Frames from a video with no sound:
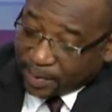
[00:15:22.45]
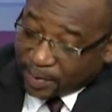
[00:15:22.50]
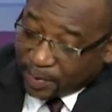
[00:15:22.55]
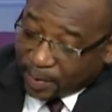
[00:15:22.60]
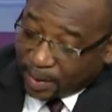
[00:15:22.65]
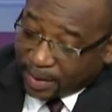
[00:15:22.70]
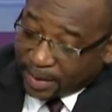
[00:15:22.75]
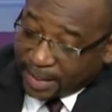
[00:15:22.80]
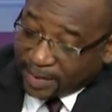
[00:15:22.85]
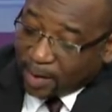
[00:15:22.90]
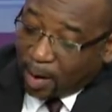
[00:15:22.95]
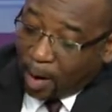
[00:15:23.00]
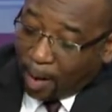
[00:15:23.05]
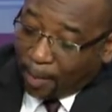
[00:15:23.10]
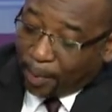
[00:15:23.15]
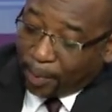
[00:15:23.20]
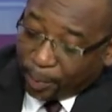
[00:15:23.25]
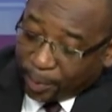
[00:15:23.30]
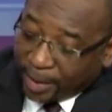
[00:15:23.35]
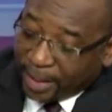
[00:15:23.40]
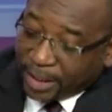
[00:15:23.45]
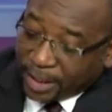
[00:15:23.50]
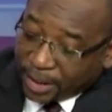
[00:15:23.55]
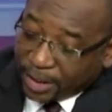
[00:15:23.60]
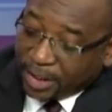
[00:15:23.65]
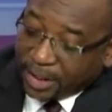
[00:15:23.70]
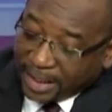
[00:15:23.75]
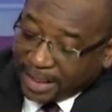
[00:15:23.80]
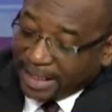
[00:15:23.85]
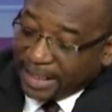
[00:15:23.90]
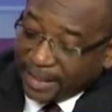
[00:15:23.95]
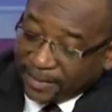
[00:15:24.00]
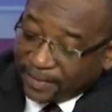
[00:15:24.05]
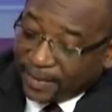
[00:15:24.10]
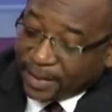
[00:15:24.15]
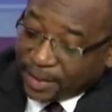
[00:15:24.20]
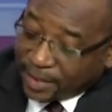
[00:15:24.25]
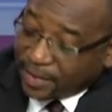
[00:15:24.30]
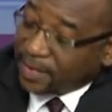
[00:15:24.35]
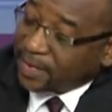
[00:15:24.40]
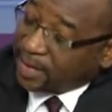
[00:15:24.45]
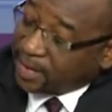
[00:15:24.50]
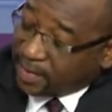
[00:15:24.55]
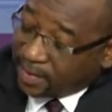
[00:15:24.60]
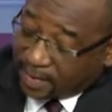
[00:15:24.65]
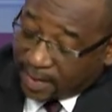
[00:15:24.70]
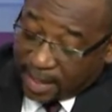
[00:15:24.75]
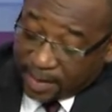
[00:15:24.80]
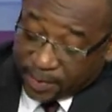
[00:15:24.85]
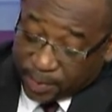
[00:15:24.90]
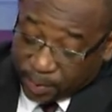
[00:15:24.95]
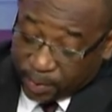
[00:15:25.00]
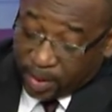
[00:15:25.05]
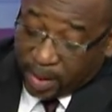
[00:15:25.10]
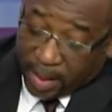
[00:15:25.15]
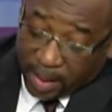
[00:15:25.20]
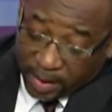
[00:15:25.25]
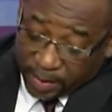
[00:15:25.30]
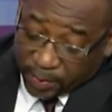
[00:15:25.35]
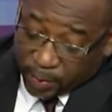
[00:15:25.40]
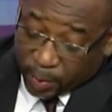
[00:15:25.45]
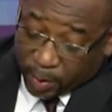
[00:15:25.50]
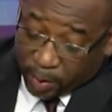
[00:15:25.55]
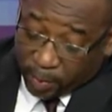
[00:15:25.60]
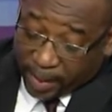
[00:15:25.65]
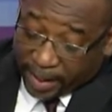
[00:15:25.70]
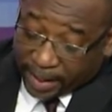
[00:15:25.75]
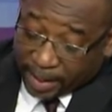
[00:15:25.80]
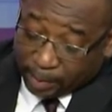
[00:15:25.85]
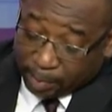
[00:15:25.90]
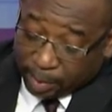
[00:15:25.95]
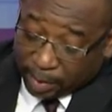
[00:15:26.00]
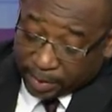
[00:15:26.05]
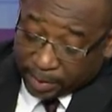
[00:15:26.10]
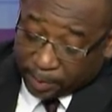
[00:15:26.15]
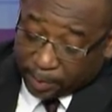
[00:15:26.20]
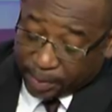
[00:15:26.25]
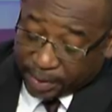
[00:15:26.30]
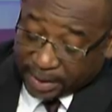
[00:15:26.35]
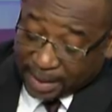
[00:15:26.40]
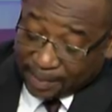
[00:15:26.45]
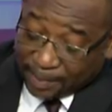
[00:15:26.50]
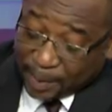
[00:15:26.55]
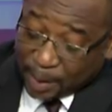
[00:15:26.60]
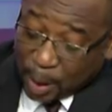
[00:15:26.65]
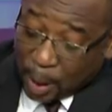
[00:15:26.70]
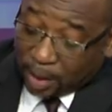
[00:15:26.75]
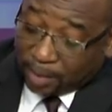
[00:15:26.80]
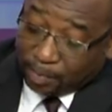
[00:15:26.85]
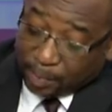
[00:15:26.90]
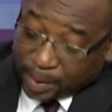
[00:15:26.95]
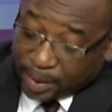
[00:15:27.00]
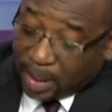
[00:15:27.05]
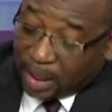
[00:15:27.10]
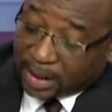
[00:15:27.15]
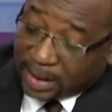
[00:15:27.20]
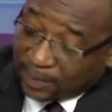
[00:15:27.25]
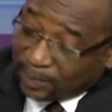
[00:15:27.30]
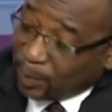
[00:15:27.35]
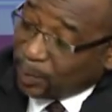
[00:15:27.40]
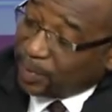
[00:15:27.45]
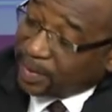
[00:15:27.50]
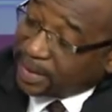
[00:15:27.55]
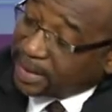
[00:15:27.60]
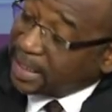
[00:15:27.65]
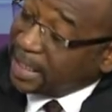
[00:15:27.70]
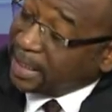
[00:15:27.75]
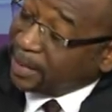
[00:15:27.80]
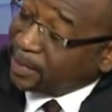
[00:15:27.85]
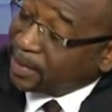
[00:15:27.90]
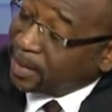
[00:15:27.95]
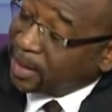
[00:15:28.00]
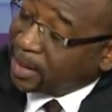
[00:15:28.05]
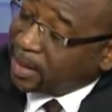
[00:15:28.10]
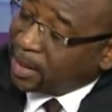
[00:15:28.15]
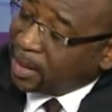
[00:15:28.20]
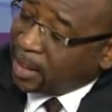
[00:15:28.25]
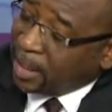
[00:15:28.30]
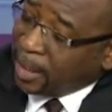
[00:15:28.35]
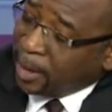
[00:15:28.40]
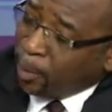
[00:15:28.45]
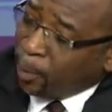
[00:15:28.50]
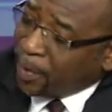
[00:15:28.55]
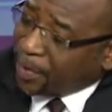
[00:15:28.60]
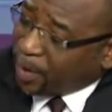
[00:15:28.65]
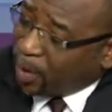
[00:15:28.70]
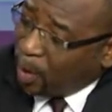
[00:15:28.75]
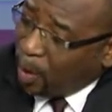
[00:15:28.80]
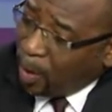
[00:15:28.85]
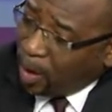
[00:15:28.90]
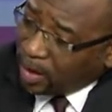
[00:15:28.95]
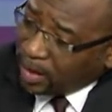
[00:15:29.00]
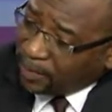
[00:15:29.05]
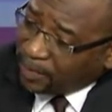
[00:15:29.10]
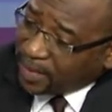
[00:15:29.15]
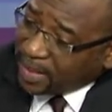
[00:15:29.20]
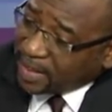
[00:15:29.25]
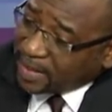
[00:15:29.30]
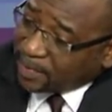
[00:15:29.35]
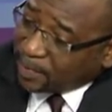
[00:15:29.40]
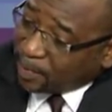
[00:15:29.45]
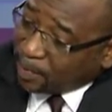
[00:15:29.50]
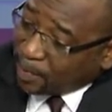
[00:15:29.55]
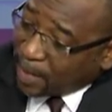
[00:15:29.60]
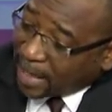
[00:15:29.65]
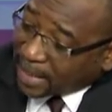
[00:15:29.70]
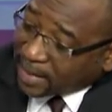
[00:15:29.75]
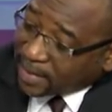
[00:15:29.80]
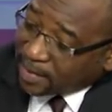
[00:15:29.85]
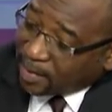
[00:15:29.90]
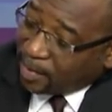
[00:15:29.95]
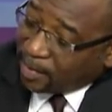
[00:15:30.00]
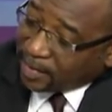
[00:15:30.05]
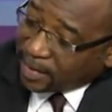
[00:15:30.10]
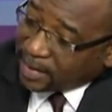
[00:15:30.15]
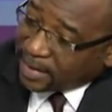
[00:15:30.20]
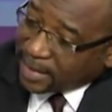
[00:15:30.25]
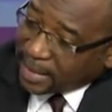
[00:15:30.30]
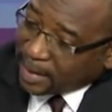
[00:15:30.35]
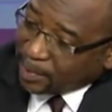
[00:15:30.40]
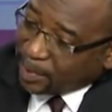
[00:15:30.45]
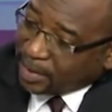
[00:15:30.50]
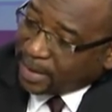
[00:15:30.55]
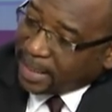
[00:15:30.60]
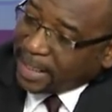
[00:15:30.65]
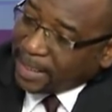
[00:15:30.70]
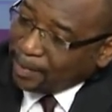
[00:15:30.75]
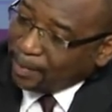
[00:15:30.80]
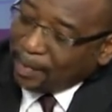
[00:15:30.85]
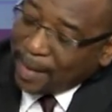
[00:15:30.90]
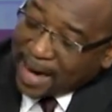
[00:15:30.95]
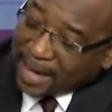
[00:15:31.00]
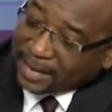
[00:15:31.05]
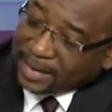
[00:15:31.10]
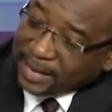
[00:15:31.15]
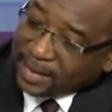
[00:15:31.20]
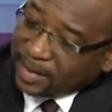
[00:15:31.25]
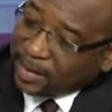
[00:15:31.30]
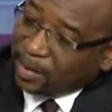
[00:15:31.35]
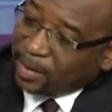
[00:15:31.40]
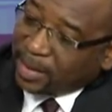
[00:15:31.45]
and so on, these operational inefficiencies, as you so correctly put them, non-productive overtime, with all of these matters on the table impacting the